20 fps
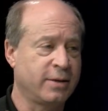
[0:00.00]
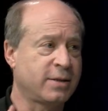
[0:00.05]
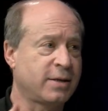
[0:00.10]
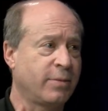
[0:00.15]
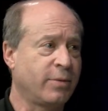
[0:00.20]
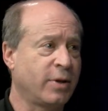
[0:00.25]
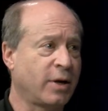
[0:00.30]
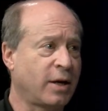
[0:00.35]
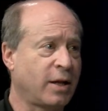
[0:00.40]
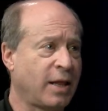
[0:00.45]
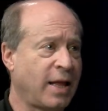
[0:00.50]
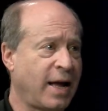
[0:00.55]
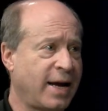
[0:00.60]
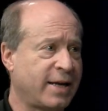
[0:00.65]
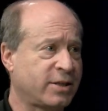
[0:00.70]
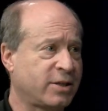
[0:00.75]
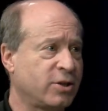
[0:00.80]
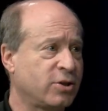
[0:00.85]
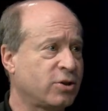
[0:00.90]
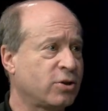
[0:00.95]
some of the
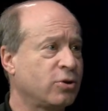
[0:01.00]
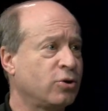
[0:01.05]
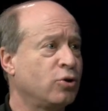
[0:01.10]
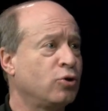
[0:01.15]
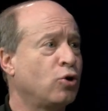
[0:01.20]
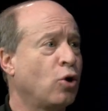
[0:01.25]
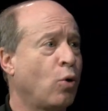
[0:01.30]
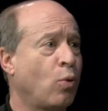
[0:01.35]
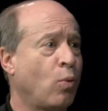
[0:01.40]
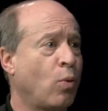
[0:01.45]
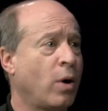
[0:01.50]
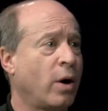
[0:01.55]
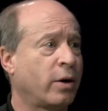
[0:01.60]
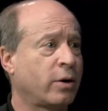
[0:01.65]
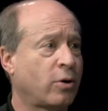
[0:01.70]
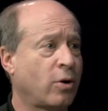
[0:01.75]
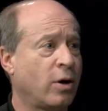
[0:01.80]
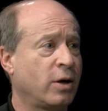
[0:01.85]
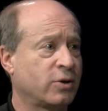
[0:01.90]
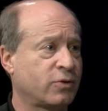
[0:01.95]
classes. You don't want
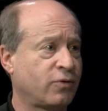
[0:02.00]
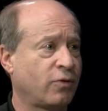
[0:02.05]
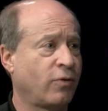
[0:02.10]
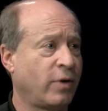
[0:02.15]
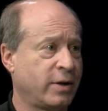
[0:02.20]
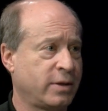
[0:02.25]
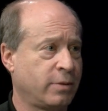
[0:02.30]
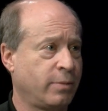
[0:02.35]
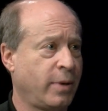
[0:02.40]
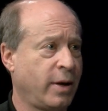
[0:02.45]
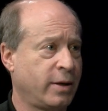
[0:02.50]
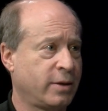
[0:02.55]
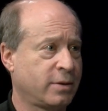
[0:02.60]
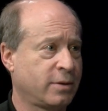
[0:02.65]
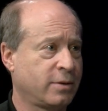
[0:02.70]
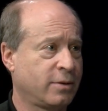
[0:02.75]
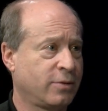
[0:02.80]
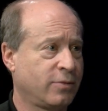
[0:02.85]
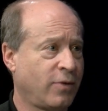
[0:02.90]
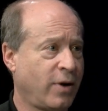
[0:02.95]
calls for resumes.
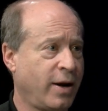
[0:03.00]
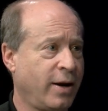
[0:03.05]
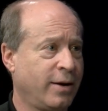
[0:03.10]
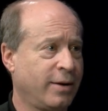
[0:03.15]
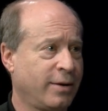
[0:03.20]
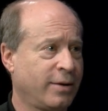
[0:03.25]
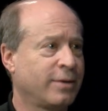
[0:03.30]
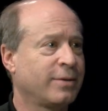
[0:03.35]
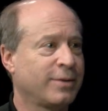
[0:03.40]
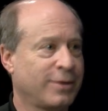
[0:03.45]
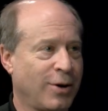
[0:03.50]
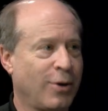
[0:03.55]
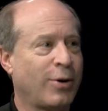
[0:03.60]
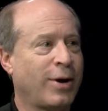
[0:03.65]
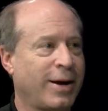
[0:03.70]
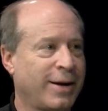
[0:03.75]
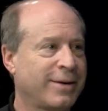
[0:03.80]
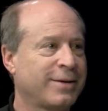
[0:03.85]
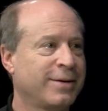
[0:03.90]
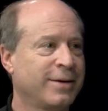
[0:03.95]
Uh, No,
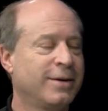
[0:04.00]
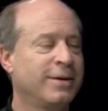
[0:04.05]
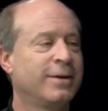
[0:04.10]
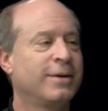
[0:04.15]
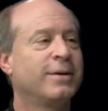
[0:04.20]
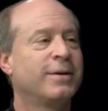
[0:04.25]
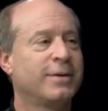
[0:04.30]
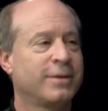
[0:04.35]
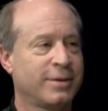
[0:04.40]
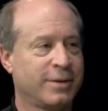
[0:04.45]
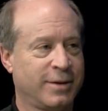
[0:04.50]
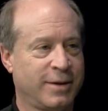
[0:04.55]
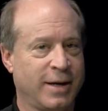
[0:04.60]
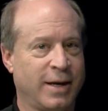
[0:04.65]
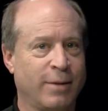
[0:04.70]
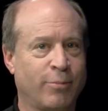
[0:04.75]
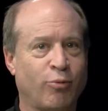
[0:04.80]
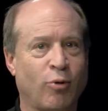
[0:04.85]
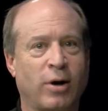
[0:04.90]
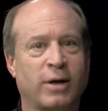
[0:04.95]
those okay. resumes go
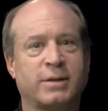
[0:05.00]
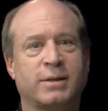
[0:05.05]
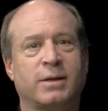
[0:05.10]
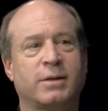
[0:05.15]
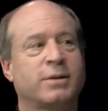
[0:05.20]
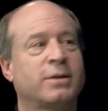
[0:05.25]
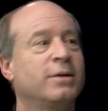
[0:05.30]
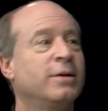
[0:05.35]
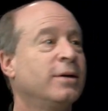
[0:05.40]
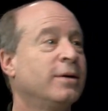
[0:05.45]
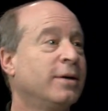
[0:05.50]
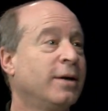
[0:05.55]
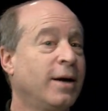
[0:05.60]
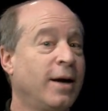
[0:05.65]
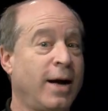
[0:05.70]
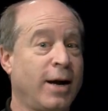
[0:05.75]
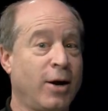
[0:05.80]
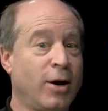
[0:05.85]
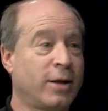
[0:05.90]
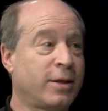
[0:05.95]
the other way.
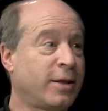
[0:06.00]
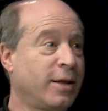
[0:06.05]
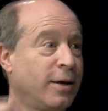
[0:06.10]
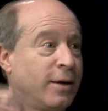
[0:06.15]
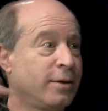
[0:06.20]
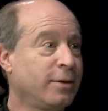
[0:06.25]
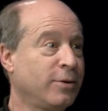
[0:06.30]
I got the